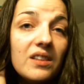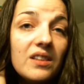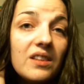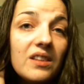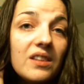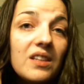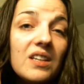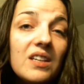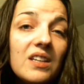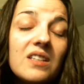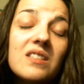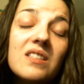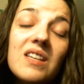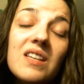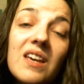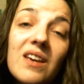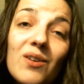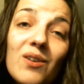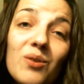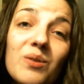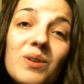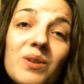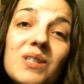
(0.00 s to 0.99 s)
things
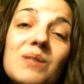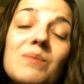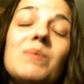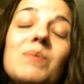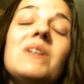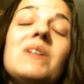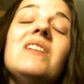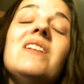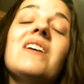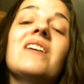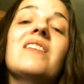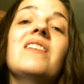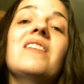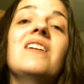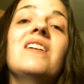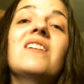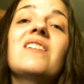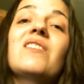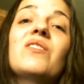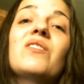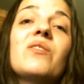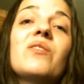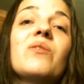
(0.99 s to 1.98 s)
can't always be like that,
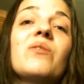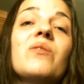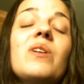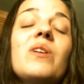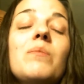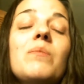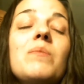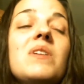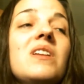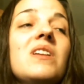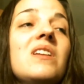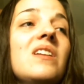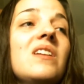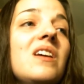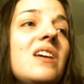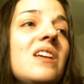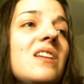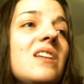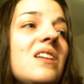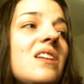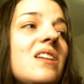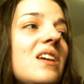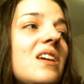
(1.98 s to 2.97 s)
I mean,
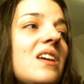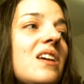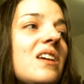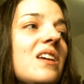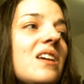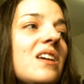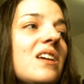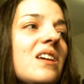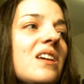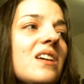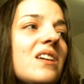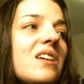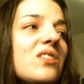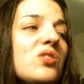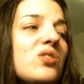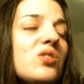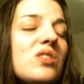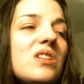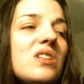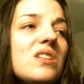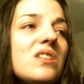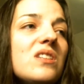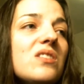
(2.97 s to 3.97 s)
and
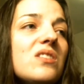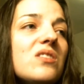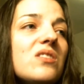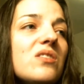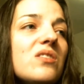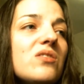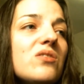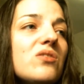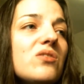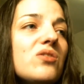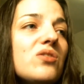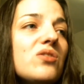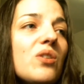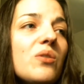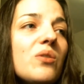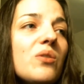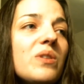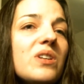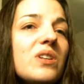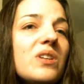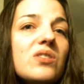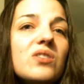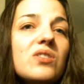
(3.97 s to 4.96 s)
she needs to show
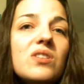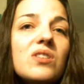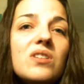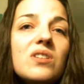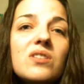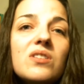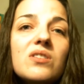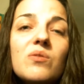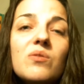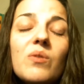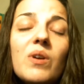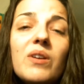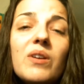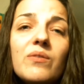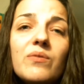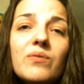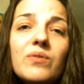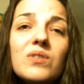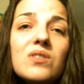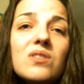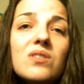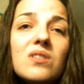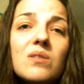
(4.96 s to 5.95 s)
that she's
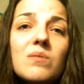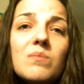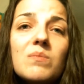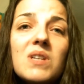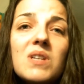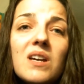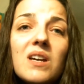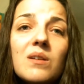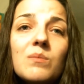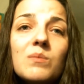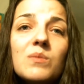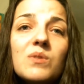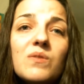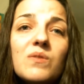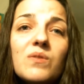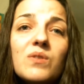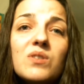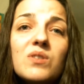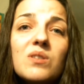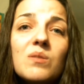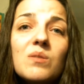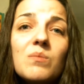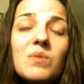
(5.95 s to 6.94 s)
grateful sometimes
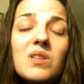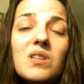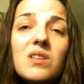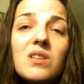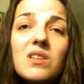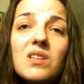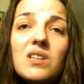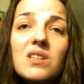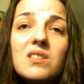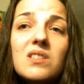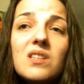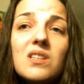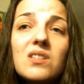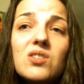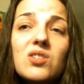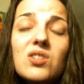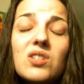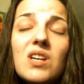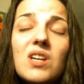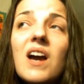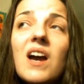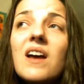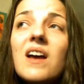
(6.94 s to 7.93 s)
for some of the things that
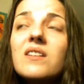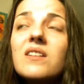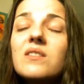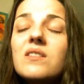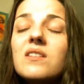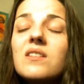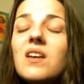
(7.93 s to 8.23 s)
she got.